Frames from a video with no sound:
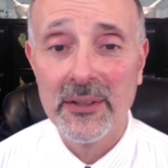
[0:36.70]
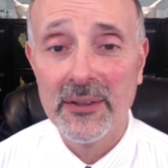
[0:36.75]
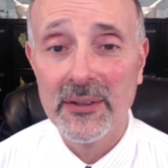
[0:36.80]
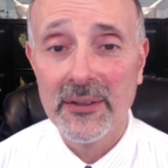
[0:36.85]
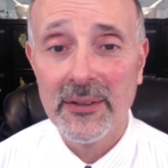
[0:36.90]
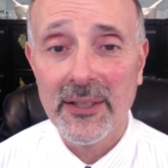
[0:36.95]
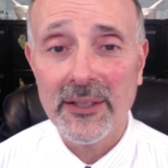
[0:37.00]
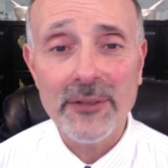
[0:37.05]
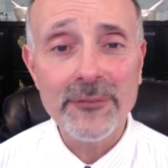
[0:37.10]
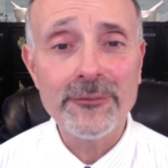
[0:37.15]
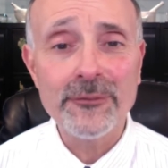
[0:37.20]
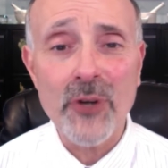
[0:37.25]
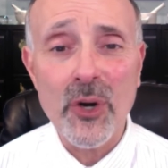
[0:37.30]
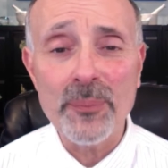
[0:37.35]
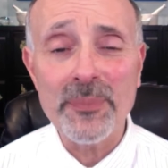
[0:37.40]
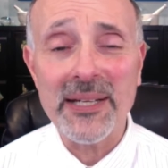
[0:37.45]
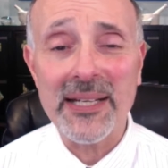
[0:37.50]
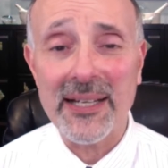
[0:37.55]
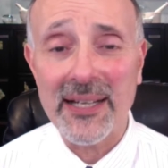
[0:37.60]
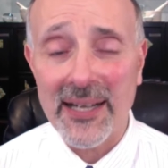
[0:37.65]
and the
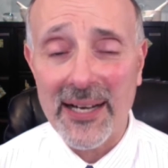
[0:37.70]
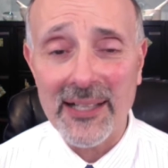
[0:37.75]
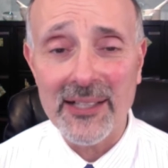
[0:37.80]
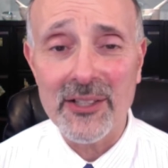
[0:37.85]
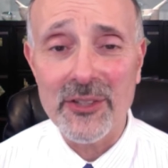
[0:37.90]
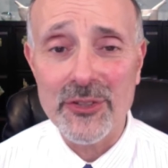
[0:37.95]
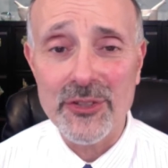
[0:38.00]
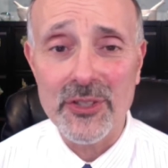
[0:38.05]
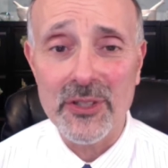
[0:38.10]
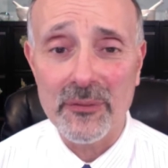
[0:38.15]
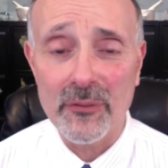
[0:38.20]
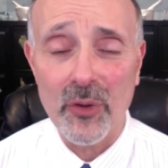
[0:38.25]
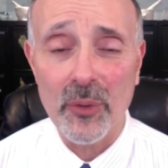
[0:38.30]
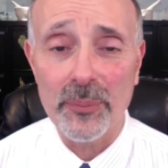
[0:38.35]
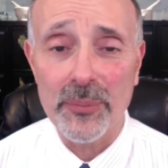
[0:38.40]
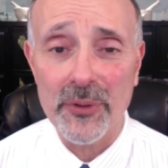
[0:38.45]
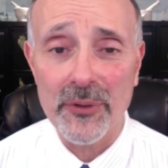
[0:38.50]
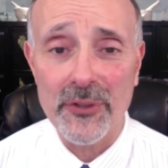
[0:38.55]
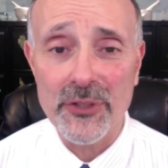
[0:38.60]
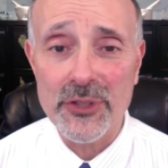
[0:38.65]
pharmacology of
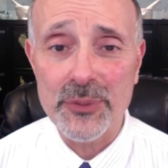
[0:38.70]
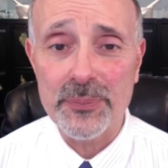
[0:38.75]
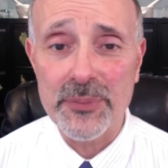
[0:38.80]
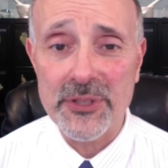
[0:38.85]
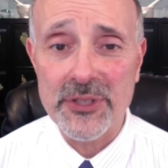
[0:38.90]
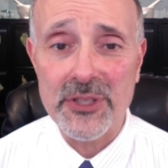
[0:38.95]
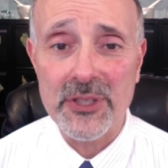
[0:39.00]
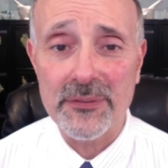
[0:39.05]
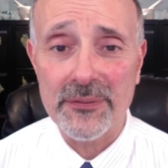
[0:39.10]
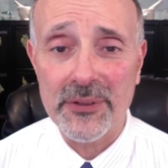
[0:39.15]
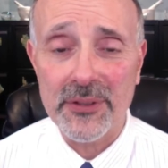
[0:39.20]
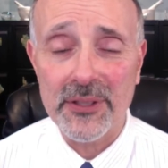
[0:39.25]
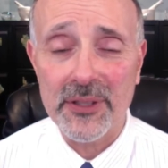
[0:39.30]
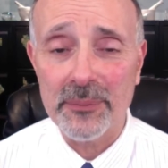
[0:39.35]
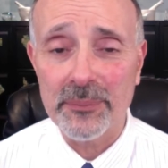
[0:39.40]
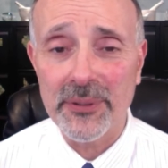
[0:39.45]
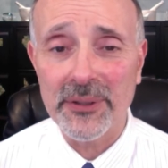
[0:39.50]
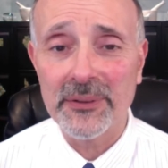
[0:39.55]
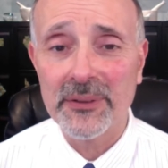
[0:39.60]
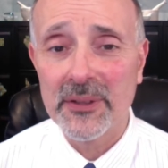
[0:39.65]
opioids specifically.
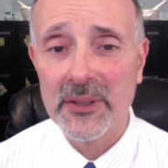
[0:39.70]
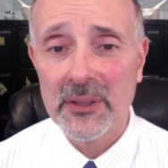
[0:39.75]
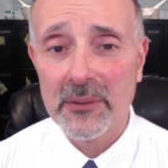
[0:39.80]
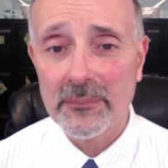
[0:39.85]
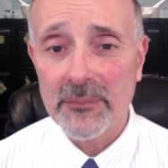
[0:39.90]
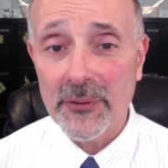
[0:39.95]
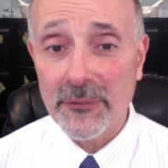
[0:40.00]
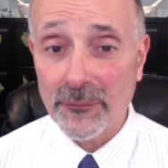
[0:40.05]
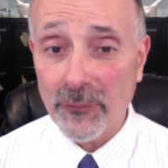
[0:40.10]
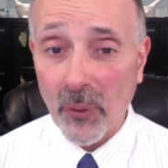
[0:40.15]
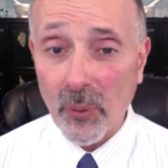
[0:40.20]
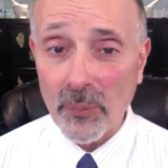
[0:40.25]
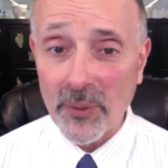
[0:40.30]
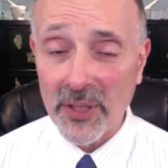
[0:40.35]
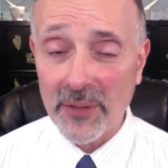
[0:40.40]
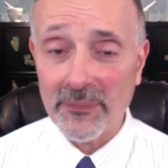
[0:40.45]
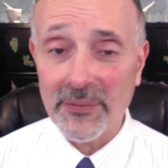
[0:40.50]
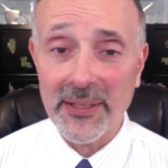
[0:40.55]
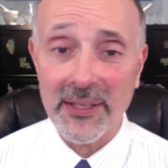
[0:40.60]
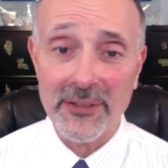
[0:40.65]
But before we
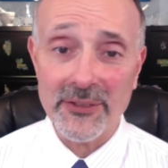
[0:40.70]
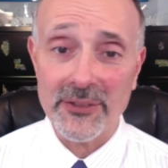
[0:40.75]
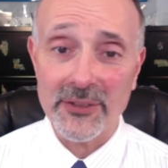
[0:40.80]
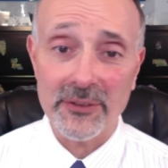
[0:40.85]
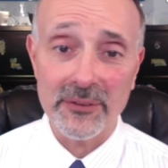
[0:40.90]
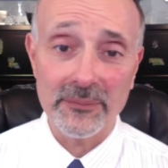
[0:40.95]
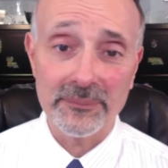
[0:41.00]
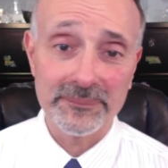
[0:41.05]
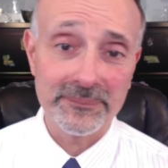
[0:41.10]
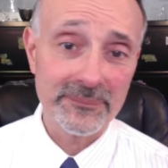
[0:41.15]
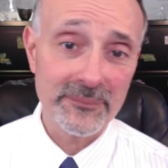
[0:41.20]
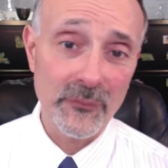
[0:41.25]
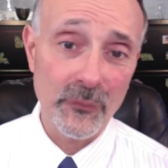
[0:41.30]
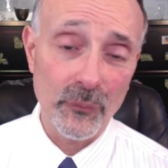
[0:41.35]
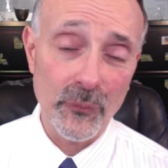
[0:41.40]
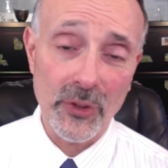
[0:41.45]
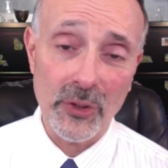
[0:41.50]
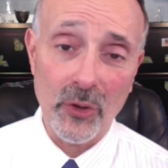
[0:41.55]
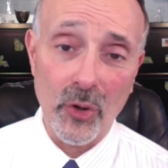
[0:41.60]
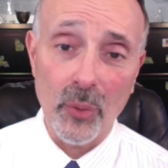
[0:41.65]
even get to
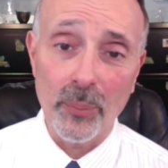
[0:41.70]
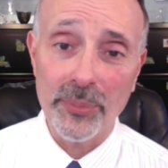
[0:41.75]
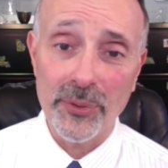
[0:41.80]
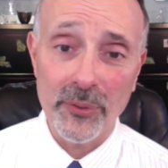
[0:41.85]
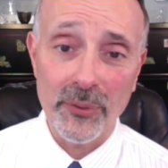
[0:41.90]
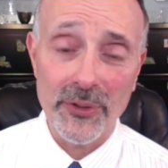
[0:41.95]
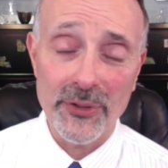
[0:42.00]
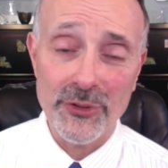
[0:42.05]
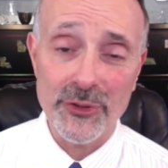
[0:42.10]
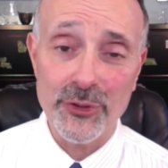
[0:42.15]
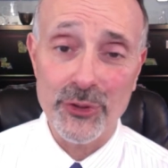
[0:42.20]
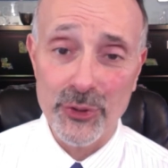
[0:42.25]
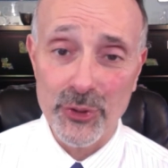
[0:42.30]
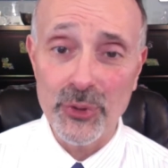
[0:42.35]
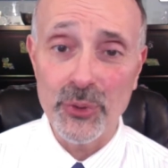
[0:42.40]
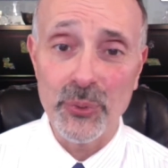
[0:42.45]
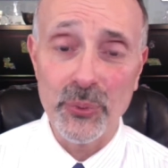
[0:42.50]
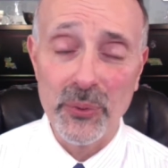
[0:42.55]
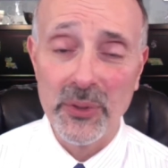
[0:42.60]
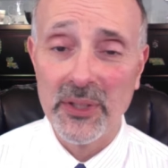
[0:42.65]
what opioids
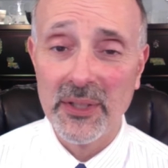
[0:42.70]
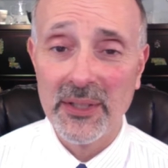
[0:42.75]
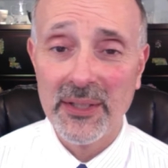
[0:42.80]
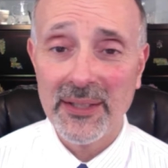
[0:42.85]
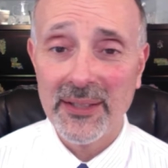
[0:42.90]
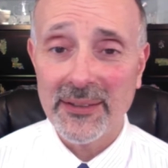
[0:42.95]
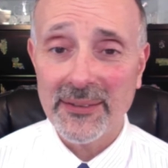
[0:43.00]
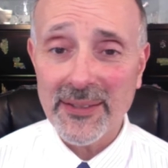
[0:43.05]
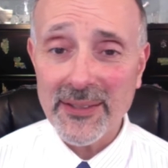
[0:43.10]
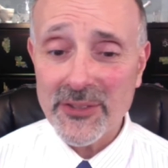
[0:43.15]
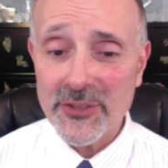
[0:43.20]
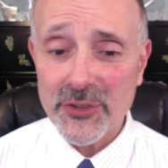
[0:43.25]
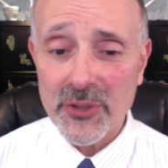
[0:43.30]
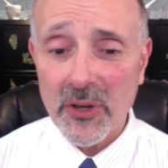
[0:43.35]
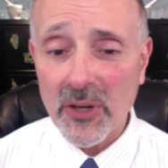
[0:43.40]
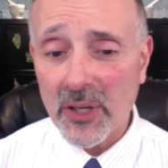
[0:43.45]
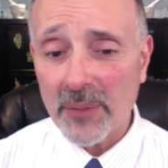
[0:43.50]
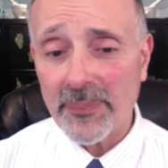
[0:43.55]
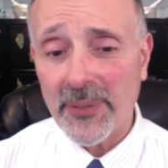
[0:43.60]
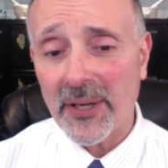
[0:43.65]
do, let's
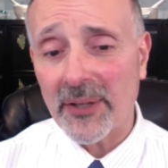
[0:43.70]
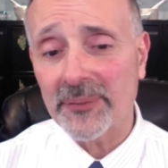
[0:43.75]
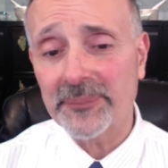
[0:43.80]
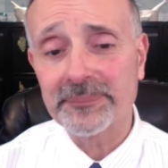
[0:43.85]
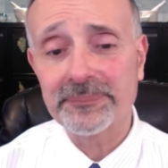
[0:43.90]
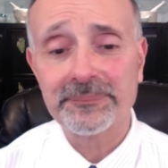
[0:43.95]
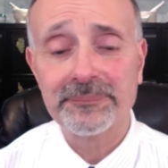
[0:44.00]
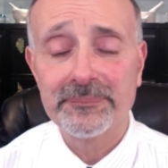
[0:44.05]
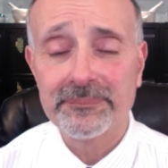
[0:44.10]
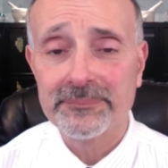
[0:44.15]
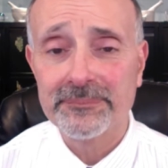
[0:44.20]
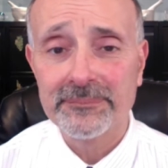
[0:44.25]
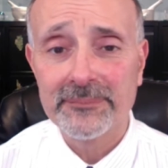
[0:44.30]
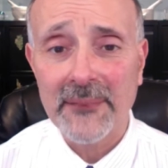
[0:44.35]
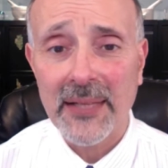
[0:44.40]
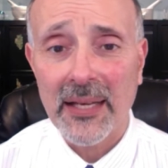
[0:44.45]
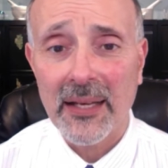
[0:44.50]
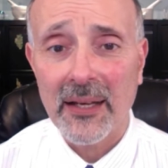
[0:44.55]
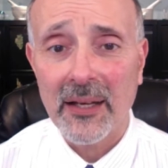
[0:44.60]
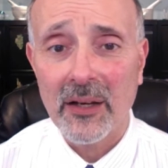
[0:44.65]
talk about
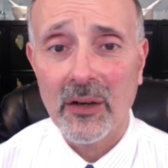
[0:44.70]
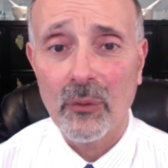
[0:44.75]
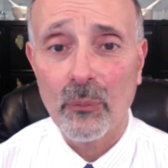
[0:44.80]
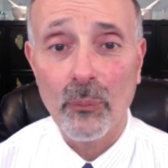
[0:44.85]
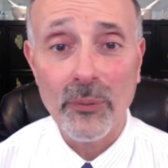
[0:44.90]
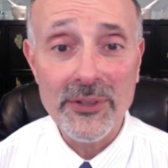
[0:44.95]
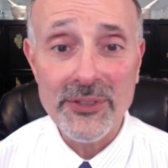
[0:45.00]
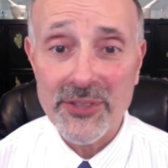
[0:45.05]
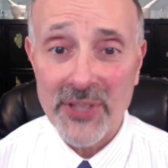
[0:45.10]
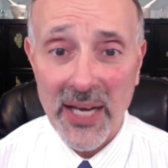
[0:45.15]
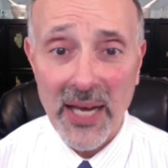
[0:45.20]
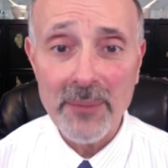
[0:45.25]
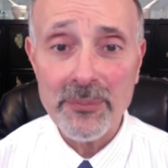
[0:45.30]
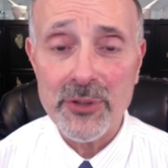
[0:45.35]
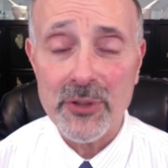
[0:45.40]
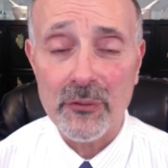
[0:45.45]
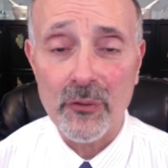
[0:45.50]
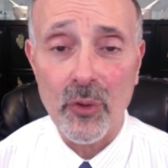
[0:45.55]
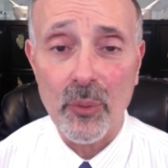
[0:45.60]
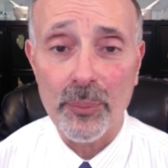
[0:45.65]
what types
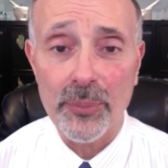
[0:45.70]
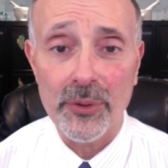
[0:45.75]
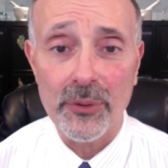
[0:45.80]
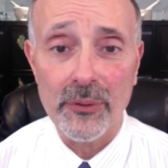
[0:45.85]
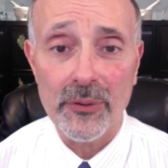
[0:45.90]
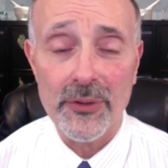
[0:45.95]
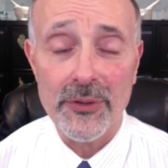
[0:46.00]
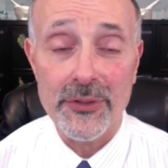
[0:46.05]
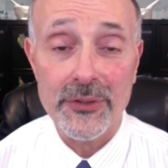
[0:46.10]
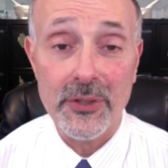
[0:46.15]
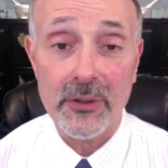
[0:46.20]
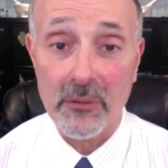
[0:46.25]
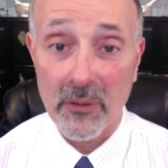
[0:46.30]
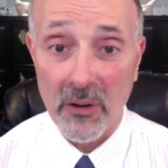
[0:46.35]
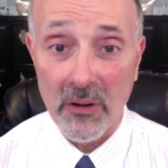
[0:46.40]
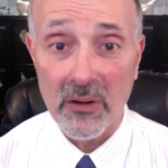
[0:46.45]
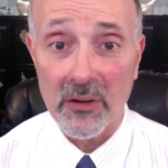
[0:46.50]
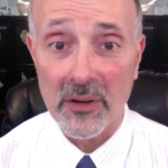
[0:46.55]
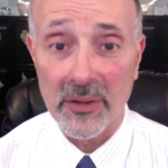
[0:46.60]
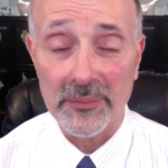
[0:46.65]
of opioids there
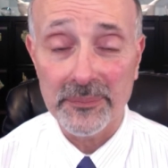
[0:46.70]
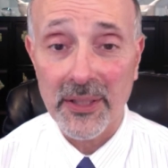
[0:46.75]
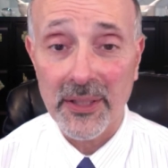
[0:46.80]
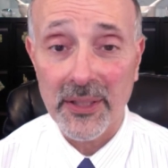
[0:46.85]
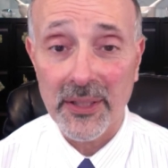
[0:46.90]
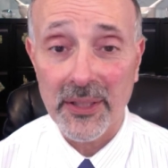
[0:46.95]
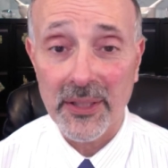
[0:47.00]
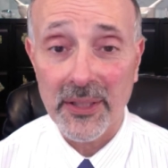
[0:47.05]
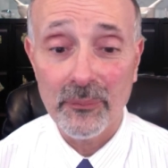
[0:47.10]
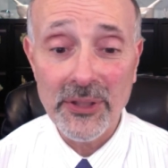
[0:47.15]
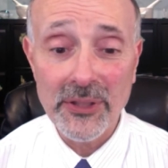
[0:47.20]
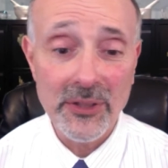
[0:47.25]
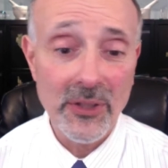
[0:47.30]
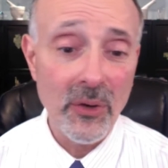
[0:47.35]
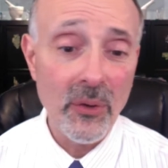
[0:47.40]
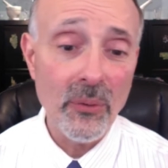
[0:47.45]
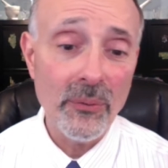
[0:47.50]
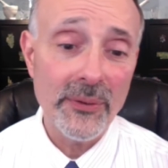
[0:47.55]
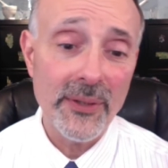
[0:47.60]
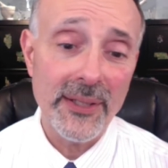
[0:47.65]
are. And we
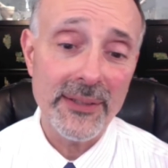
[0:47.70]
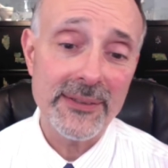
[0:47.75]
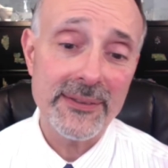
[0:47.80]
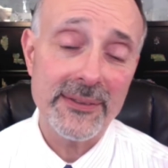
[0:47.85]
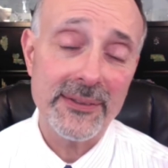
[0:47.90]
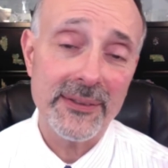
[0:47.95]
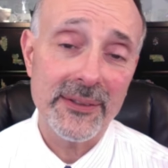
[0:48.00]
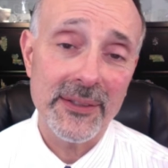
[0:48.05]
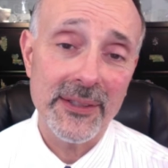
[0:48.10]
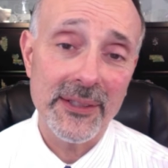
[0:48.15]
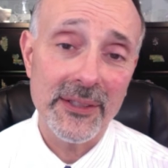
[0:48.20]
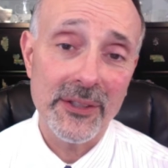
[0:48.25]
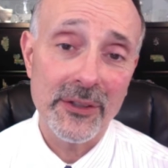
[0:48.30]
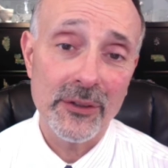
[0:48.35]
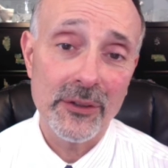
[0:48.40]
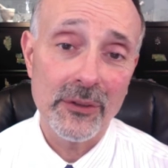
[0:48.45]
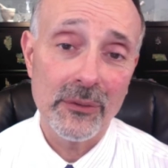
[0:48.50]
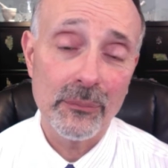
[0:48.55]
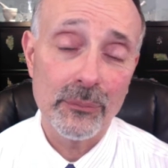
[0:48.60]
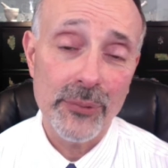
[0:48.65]
know that in
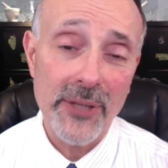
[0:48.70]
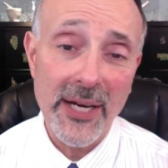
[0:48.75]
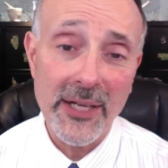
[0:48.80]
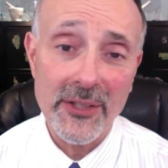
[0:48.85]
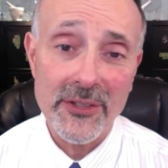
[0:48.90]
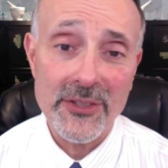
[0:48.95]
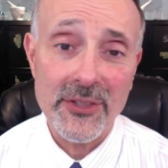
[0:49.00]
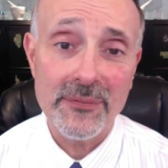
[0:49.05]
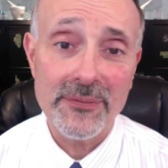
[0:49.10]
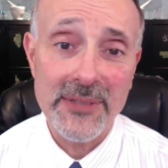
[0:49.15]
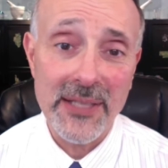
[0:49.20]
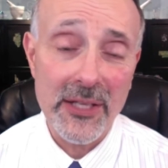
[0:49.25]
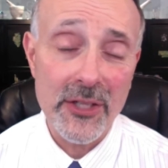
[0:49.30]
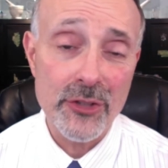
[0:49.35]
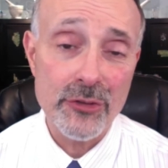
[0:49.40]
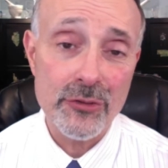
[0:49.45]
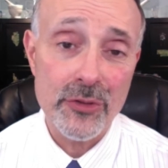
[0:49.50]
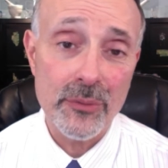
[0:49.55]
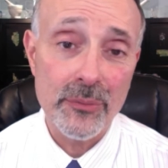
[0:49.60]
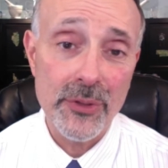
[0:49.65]
the practice of
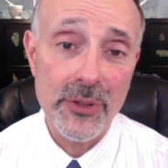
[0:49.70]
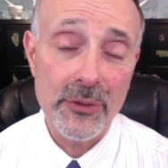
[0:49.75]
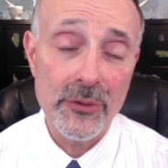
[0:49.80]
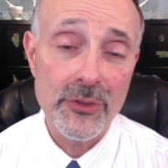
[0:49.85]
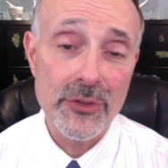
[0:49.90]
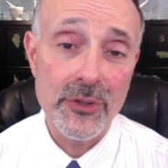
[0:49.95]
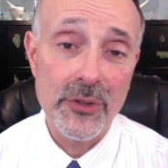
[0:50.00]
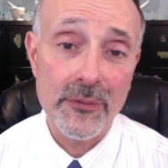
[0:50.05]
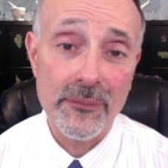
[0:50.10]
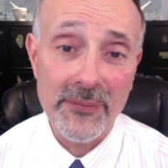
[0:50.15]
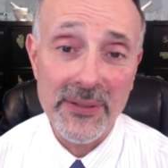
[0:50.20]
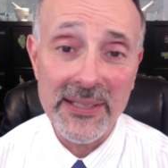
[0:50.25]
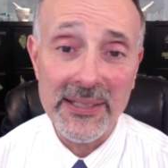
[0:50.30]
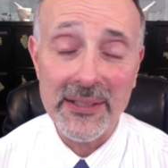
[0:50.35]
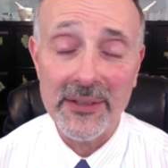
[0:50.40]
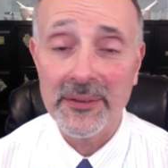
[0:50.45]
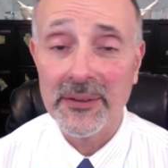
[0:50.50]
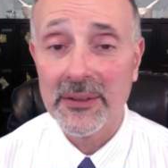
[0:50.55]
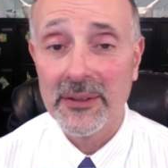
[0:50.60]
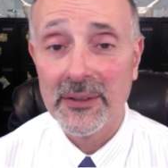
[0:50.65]
dentistry, we use three